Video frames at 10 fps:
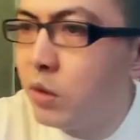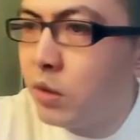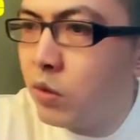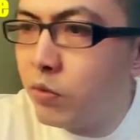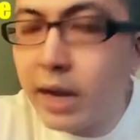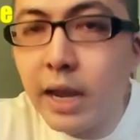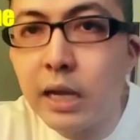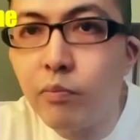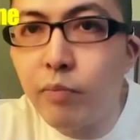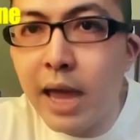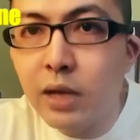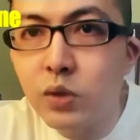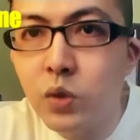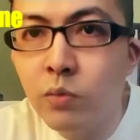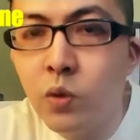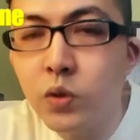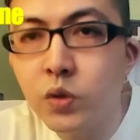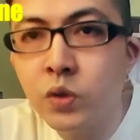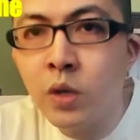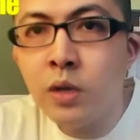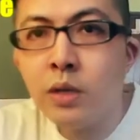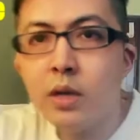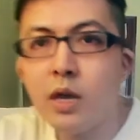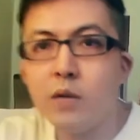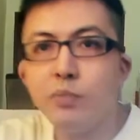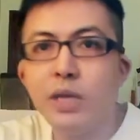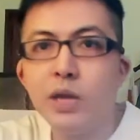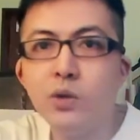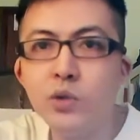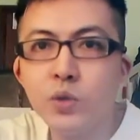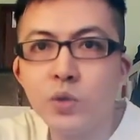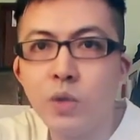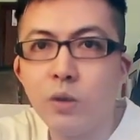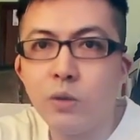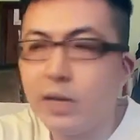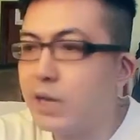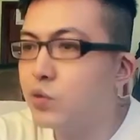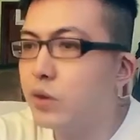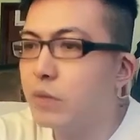right at the back. So most pianos or electronic